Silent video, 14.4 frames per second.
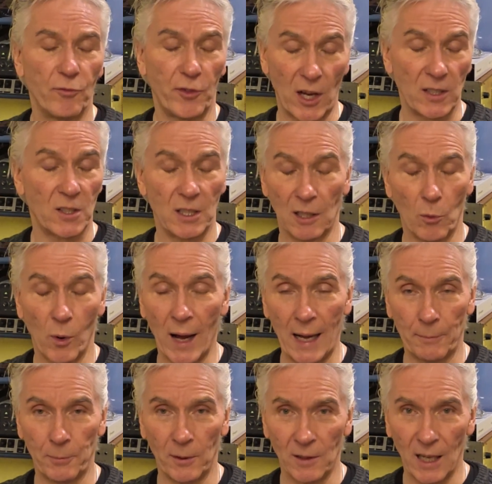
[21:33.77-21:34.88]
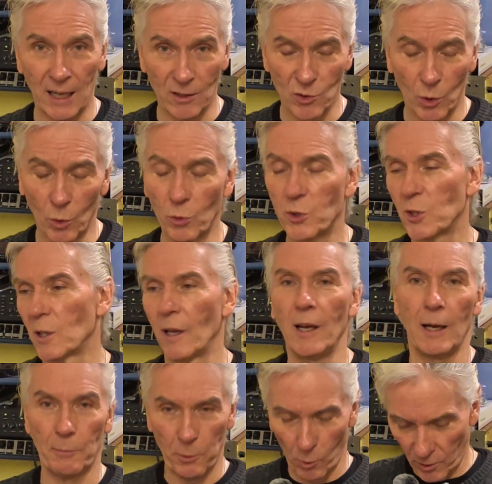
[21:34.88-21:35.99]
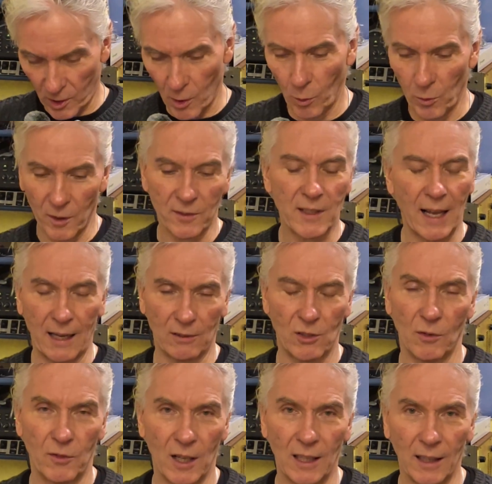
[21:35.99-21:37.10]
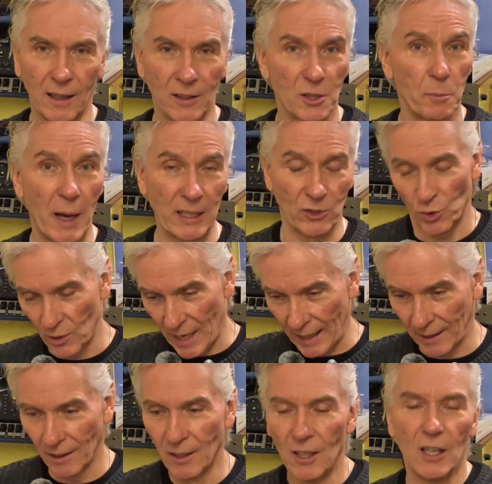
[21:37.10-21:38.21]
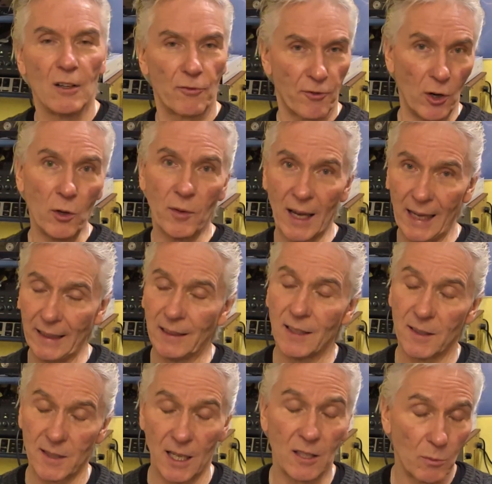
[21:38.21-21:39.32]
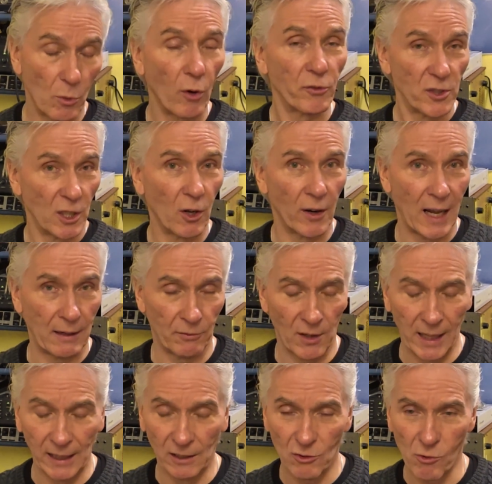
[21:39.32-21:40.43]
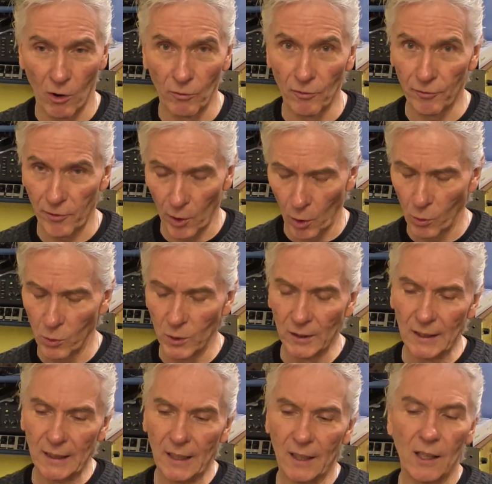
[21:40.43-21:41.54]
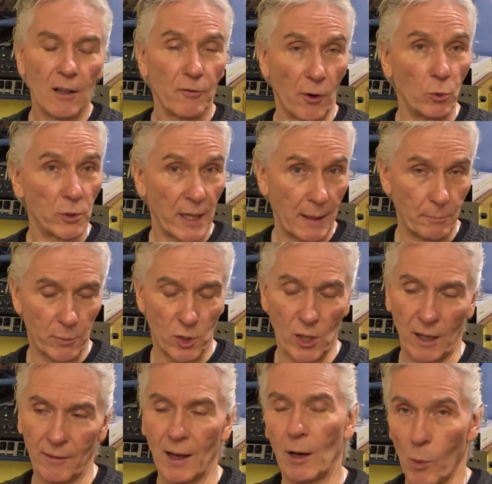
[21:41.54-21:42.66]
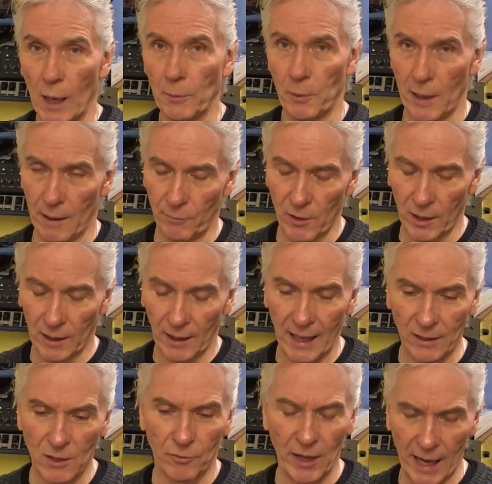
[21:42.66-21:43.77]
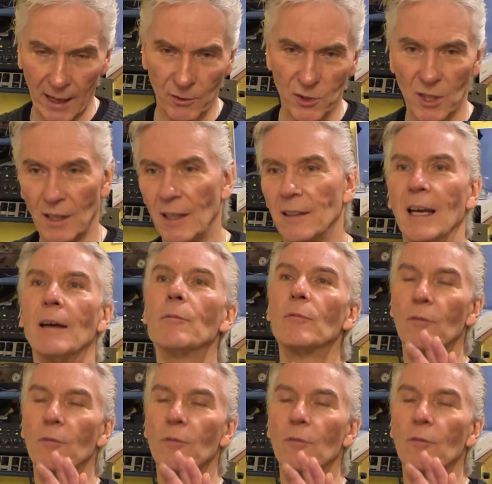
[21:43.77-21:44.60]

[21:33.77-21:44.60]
first thing that will happen is it will slurp all the coolant out of the expansion tank through the heater system. Obviously got to have the heater on full temperature, and that will open up the heater valves. Yeah,